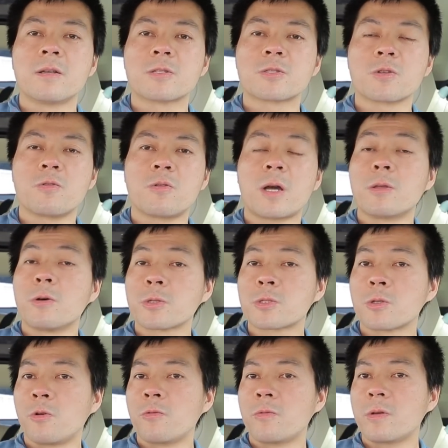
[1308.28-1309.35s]
So, and
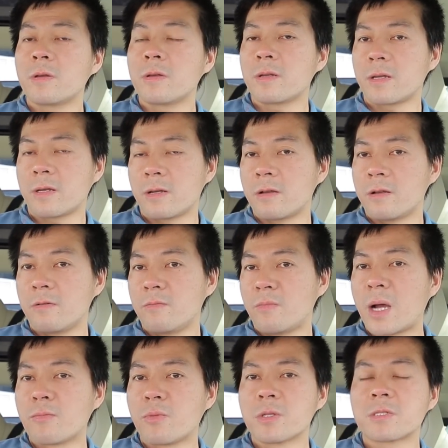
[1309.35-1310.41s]
also
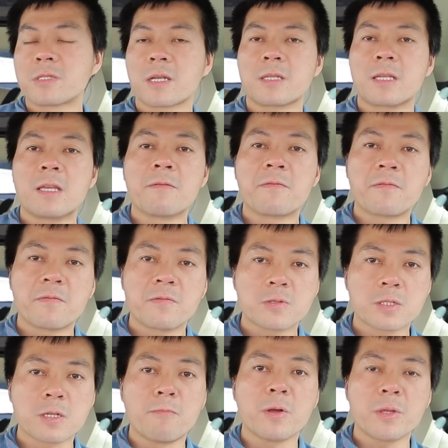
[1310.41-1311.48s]
my point is that if
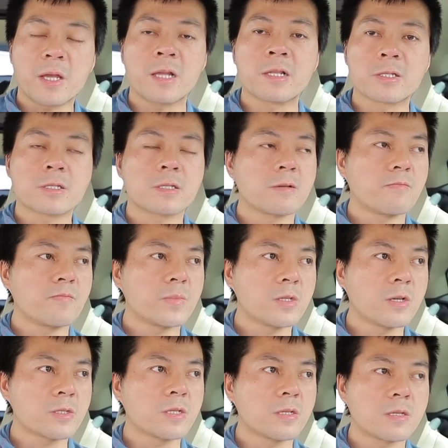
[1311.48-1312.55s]
someone else
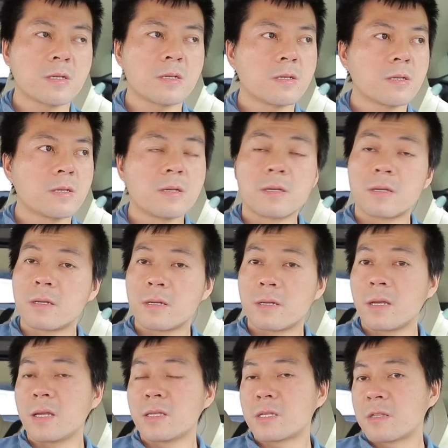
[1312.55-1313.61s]
does it
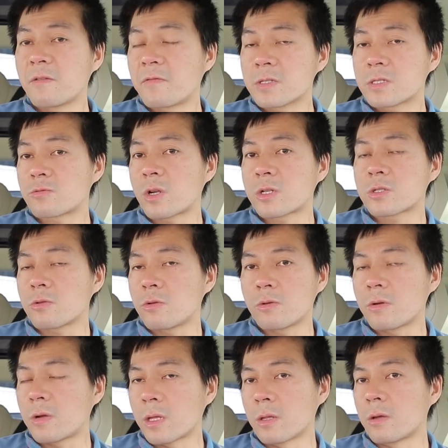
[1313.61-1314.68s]
in a different stretch,
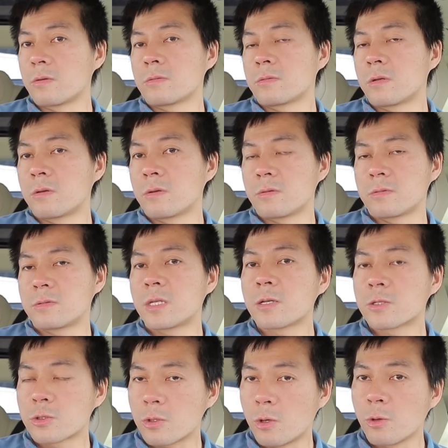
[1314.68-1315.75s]
or I don't know, they
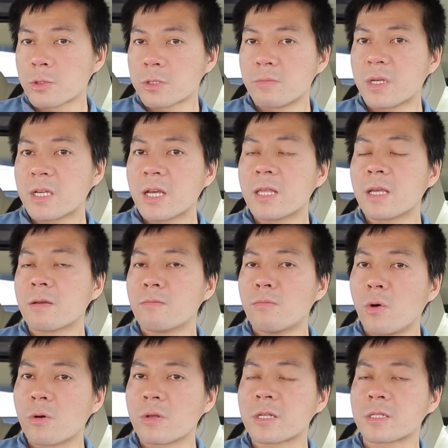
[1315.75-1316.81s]
should also be getting
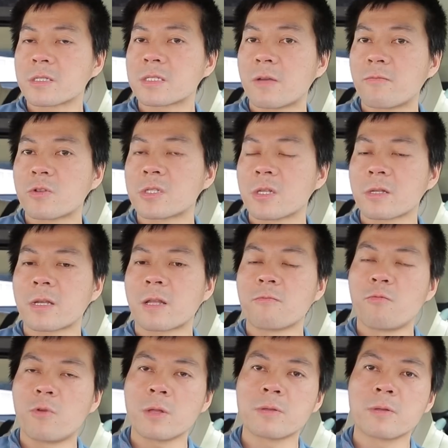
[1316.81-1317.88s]
more or less the same result.
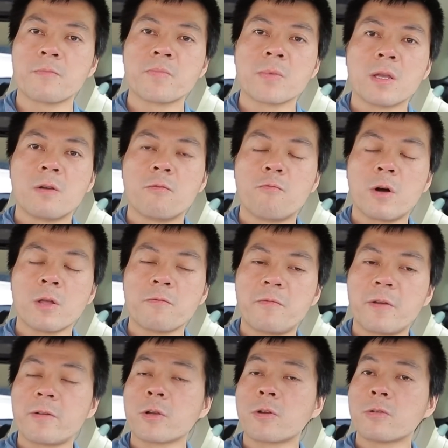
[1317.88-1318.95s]
And one
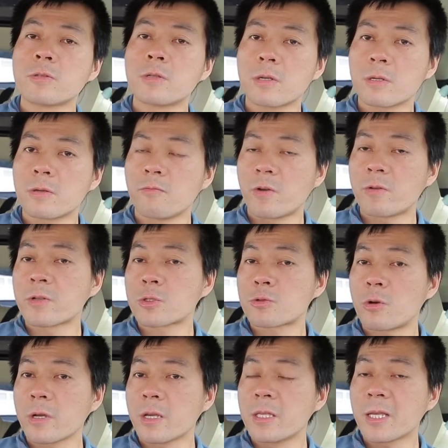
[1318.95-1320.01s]
very good, very
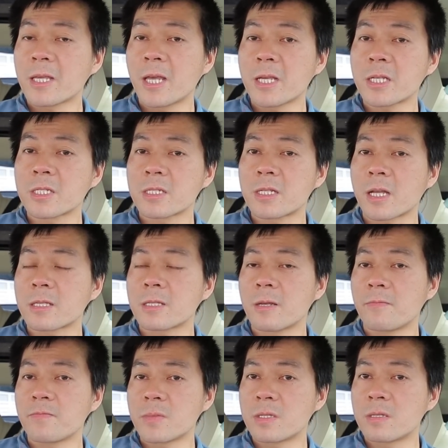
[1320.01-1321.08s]
strong indication that
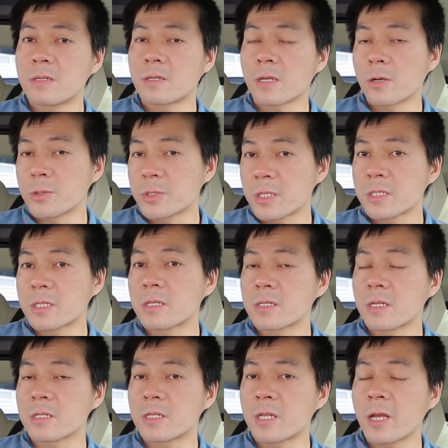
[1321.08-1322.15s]
the
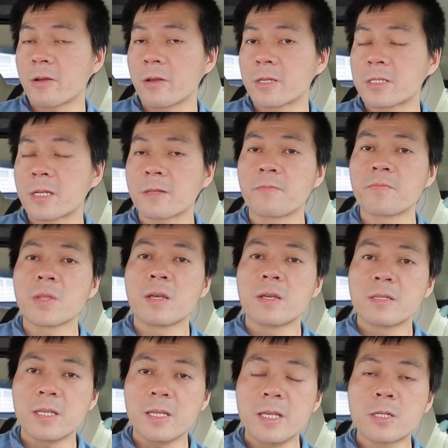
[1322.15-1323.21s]
consistency is there is that
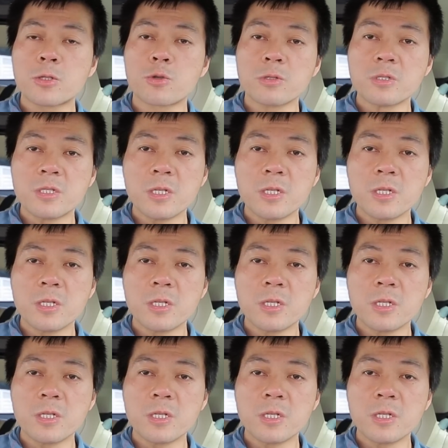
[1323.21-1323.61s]
the e-tron